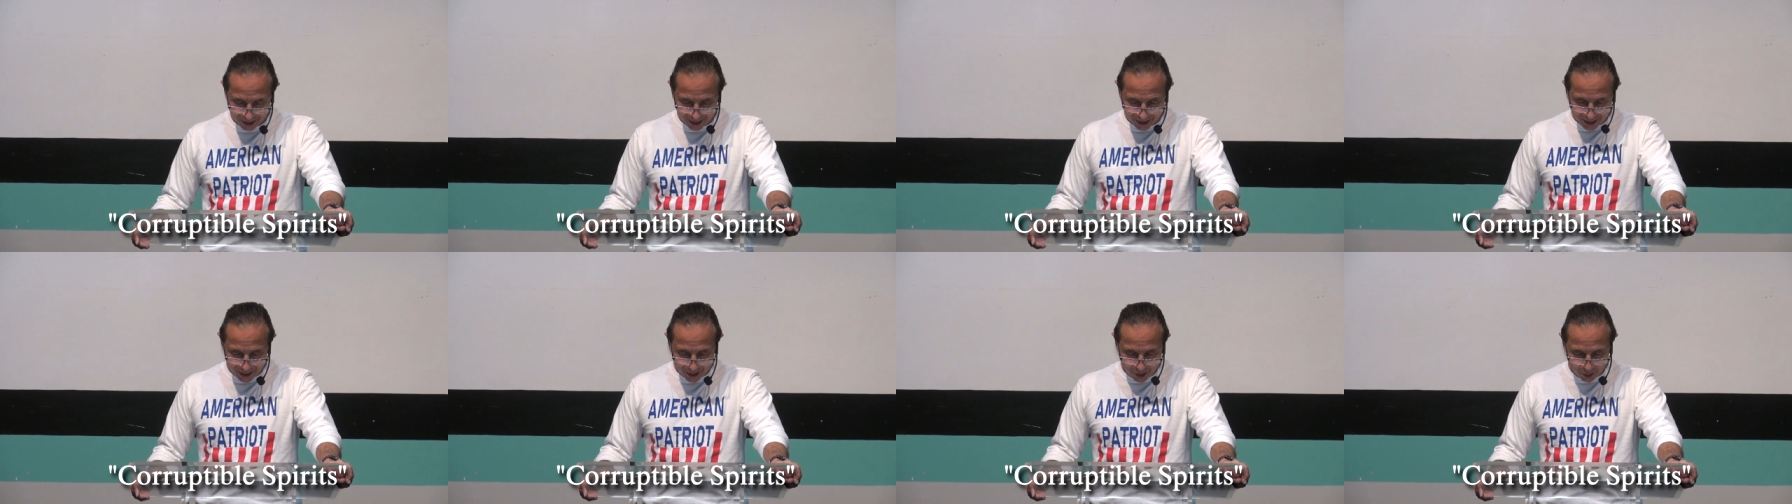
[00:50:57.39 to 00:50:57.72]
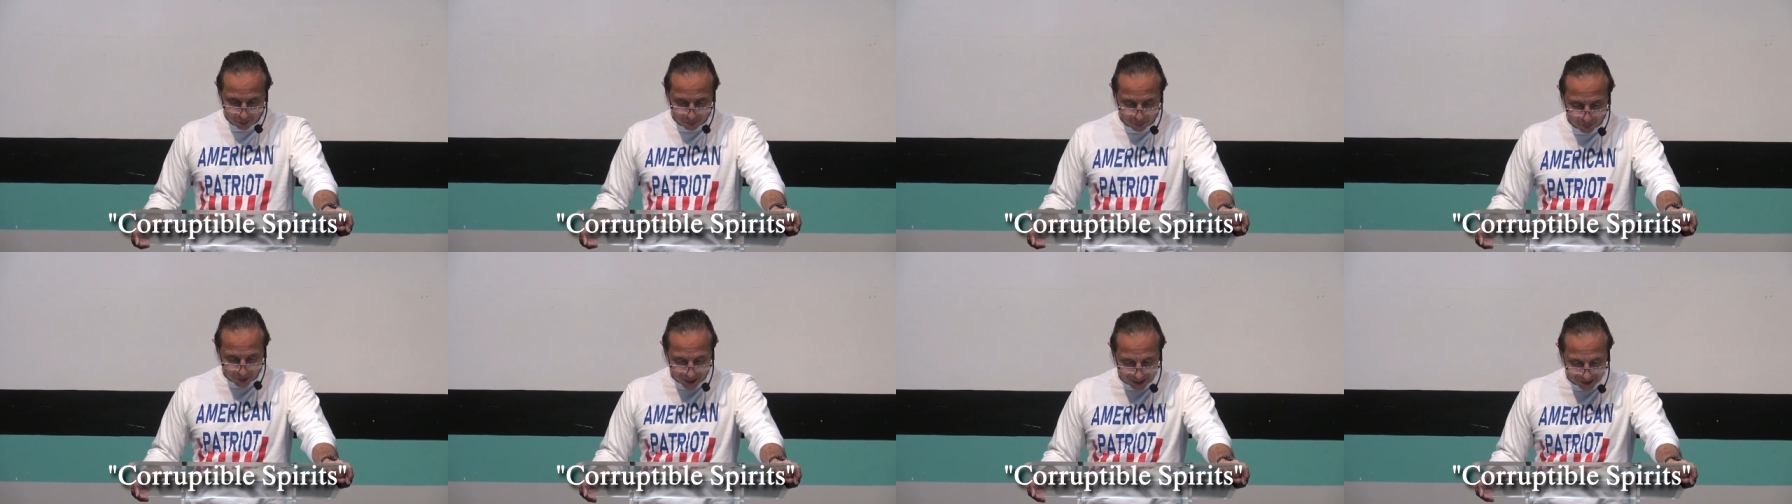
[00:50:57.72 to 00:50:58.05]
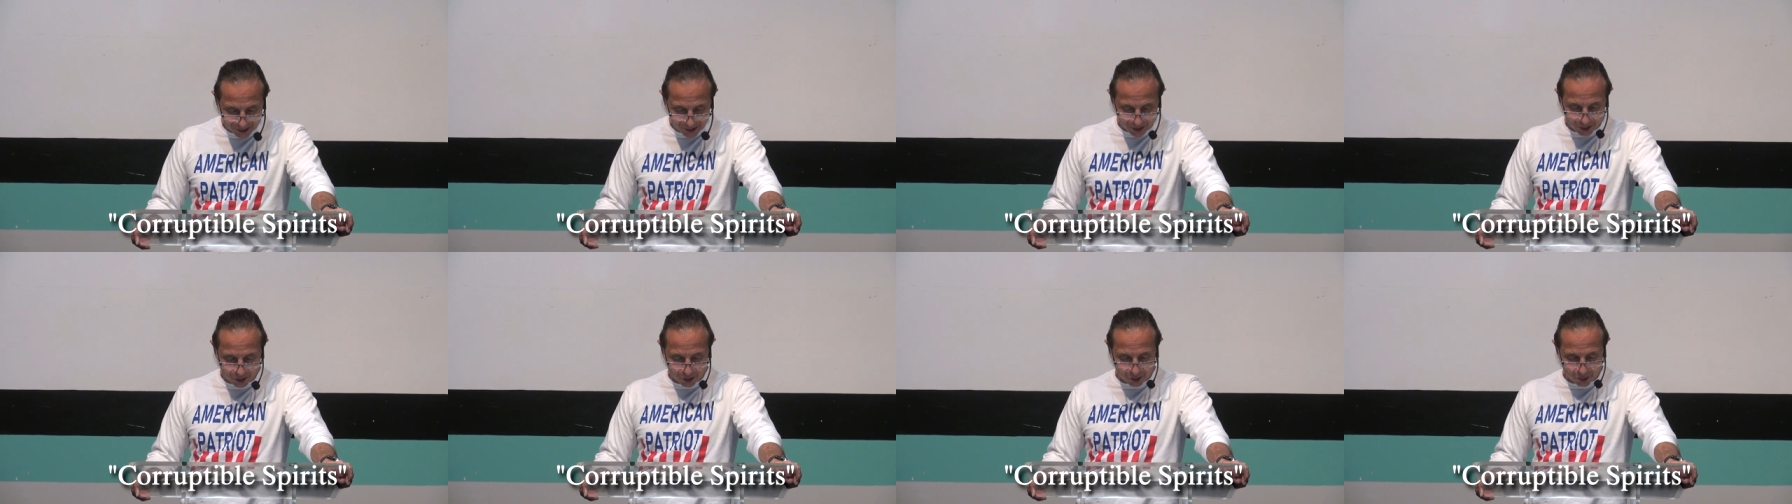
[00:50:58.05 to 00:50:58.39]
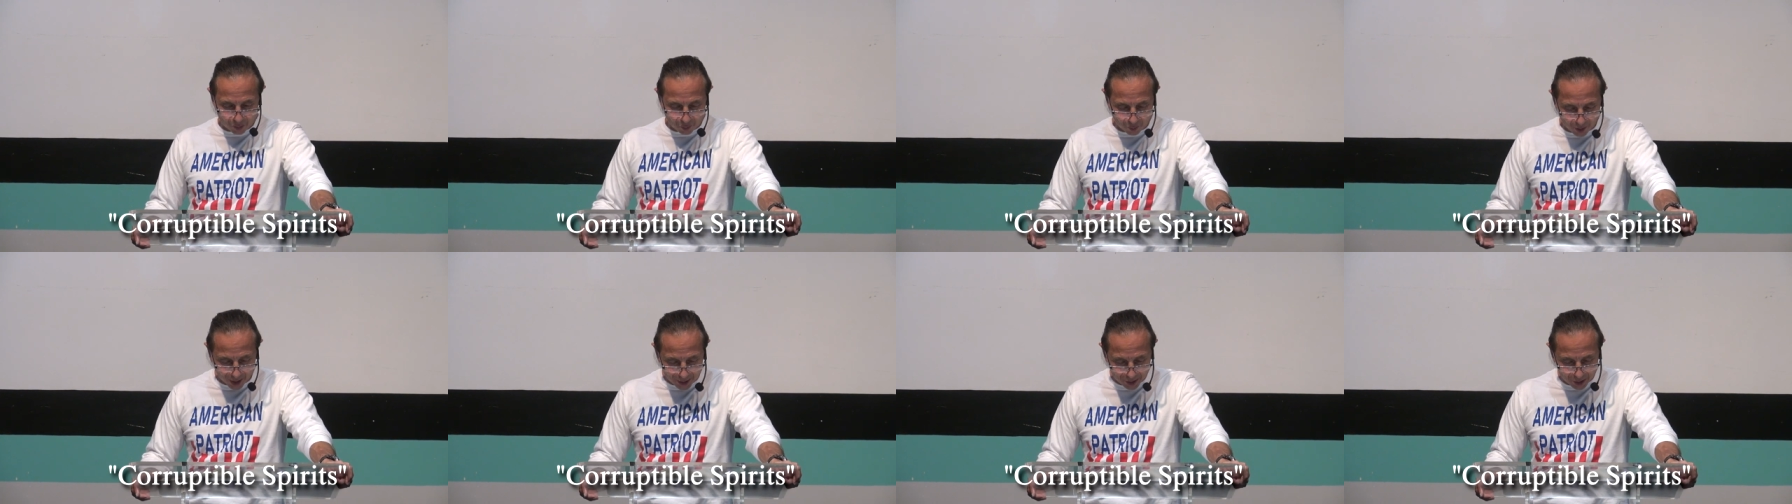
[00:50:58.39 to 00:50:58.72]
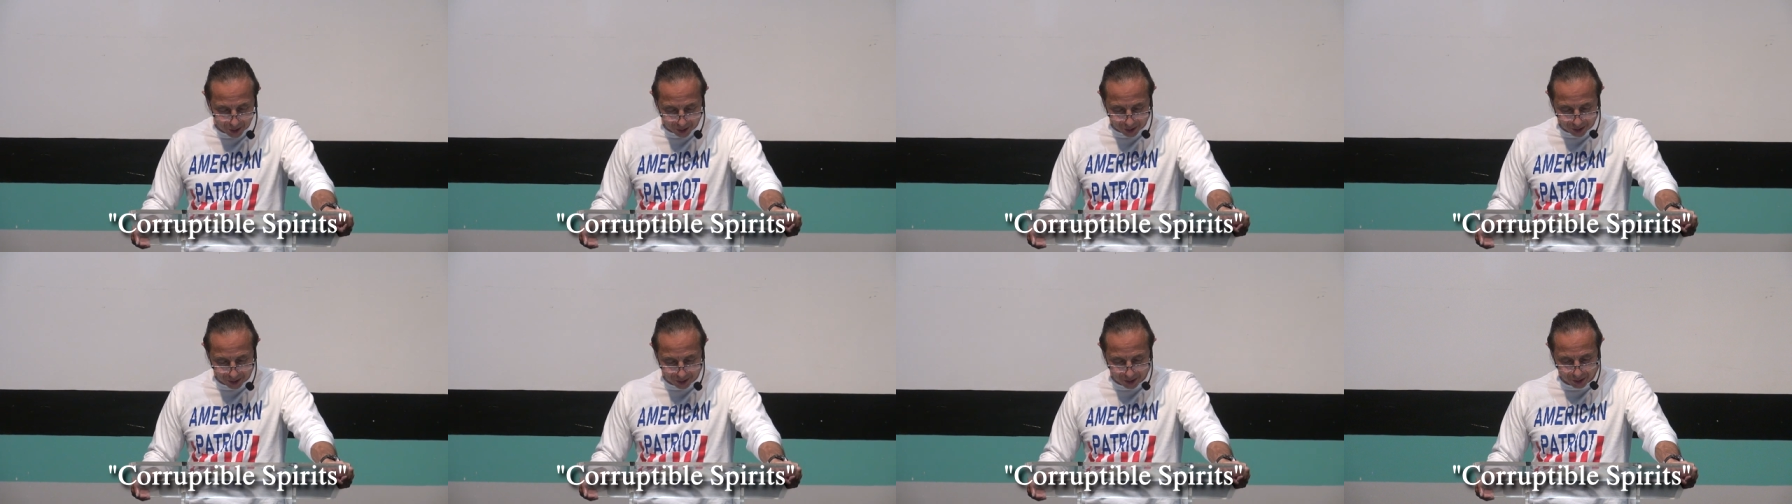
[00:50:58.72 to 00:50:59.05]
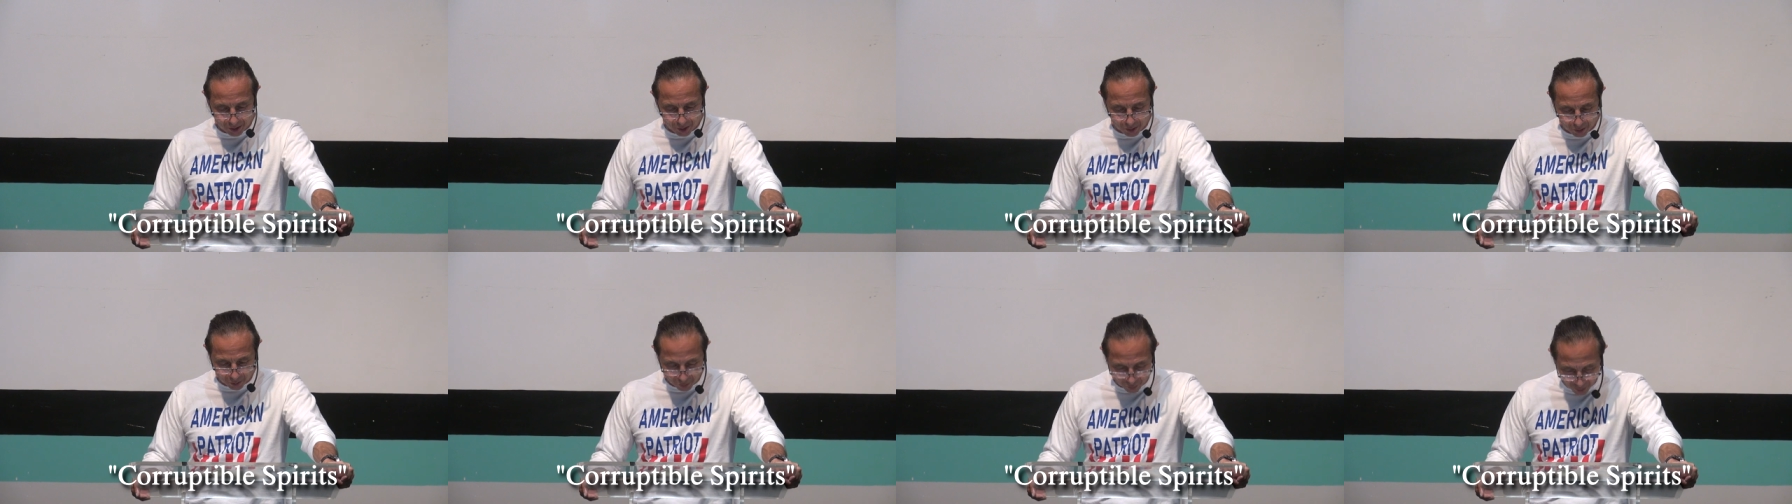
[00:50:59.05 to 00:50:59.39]
He who practices
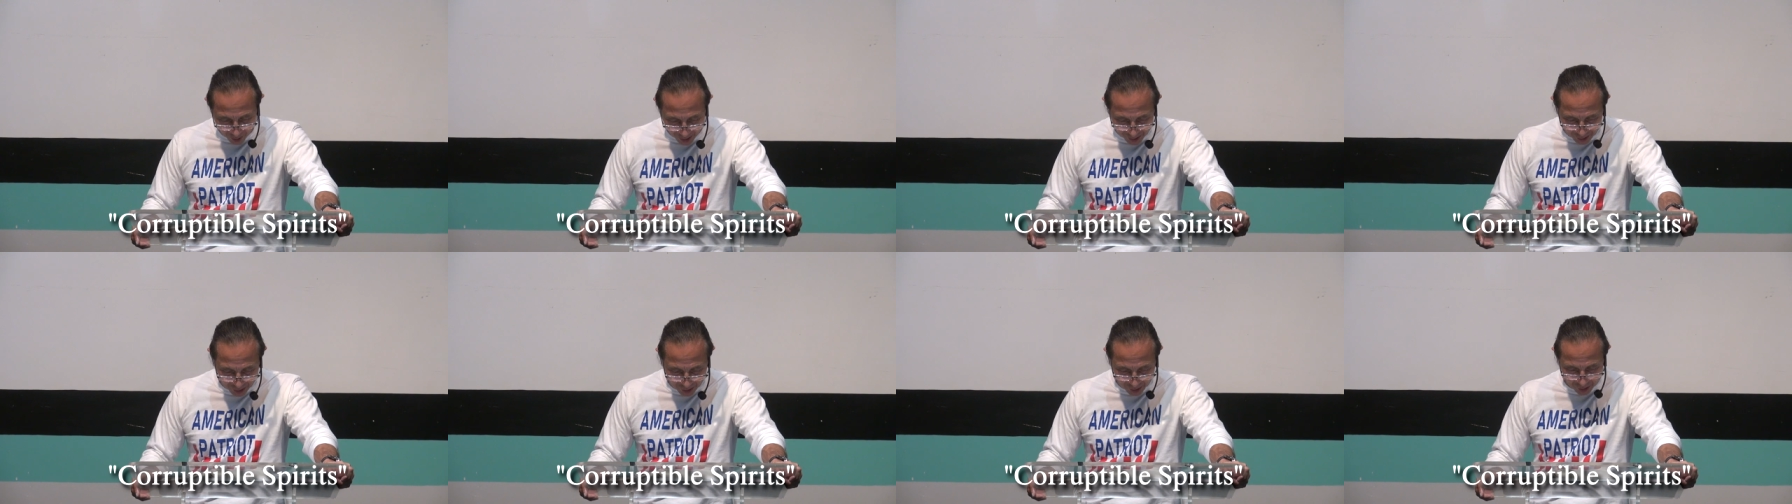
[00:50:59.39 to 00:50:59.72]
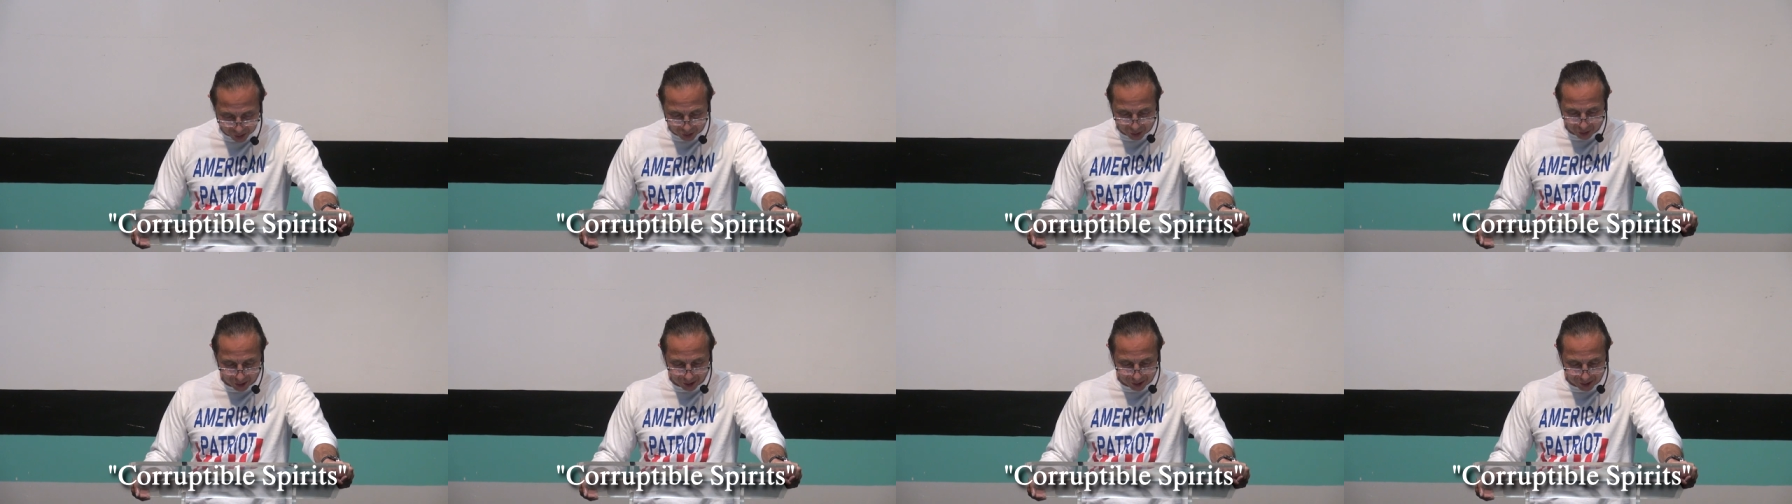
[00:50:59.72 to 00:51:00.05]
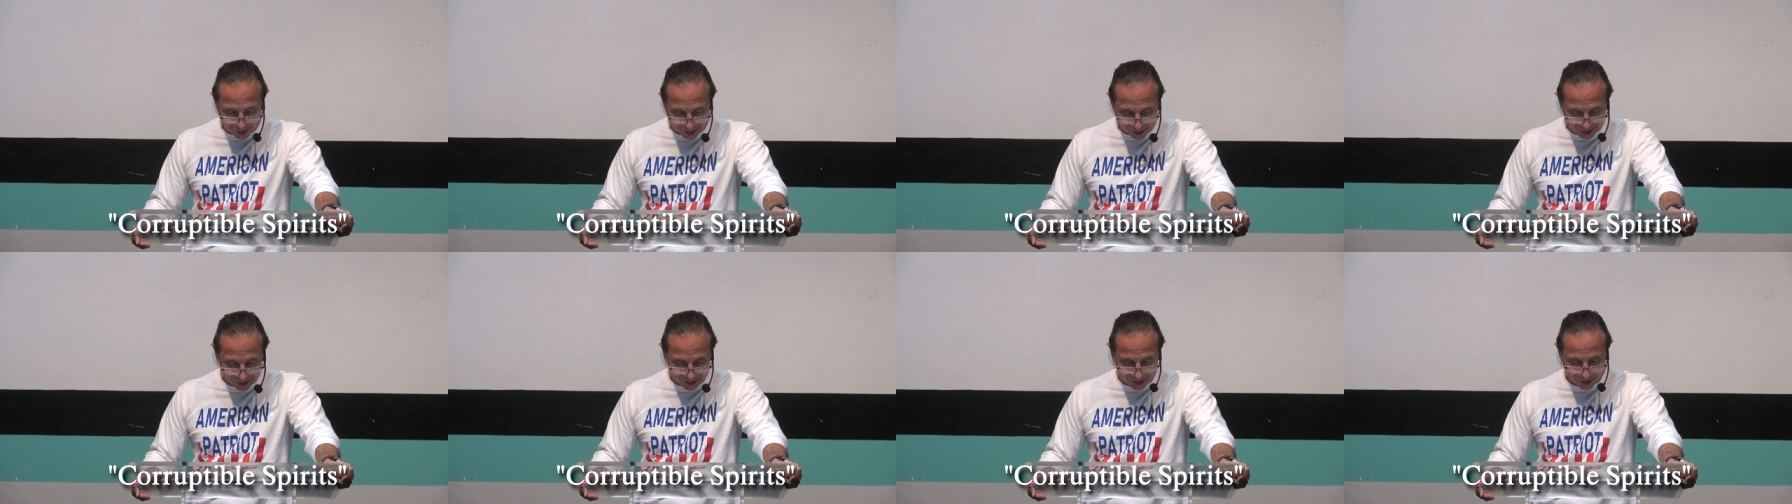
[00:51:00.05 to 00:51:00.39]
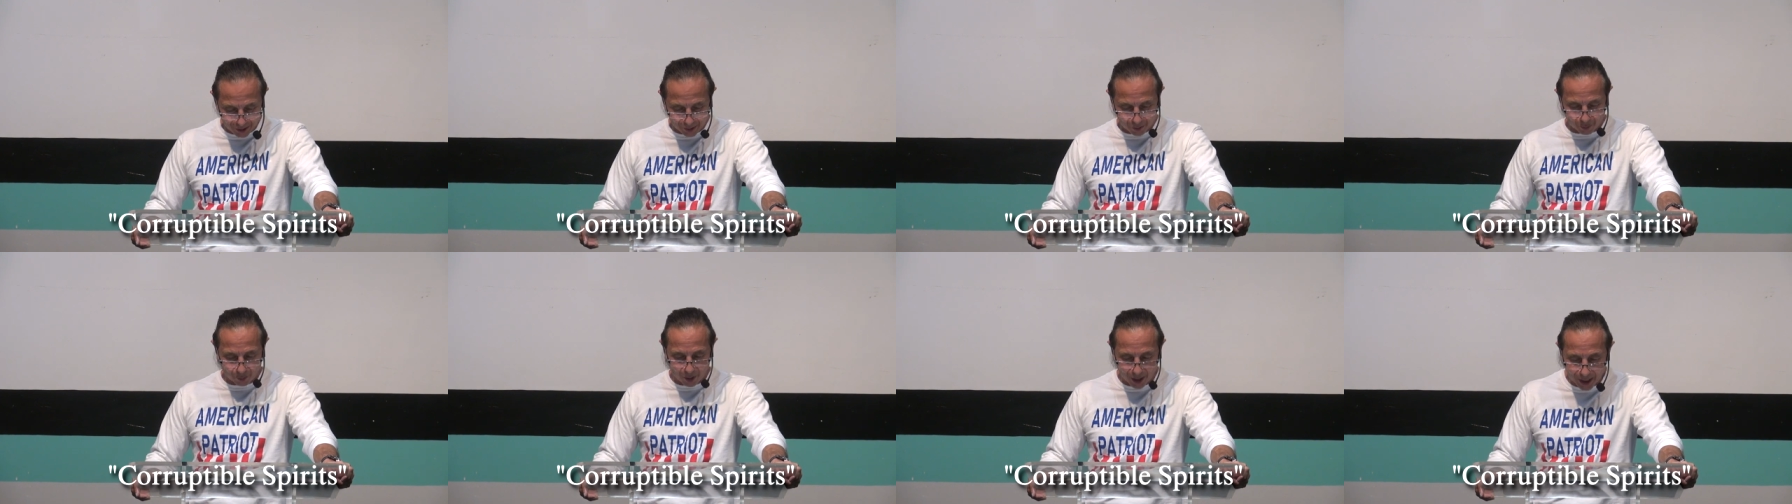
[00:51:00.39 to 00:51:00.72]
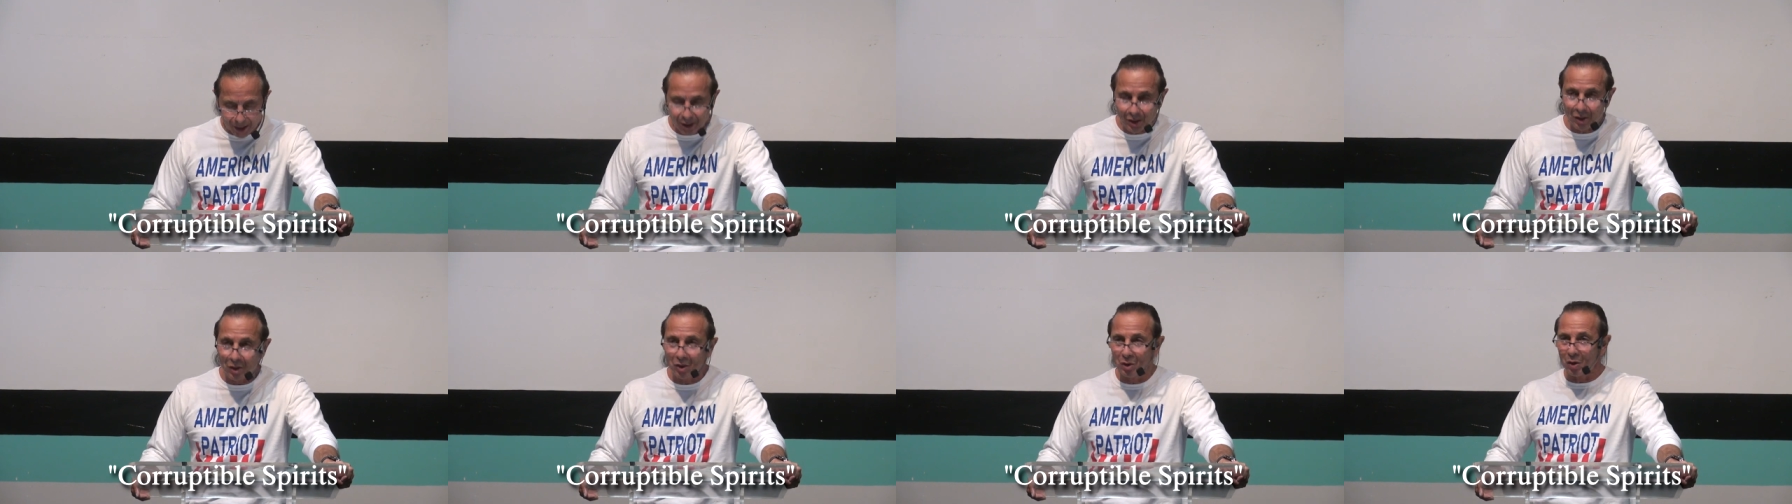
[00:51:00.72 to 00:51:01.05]
righteousness is righteous just as he is righteous.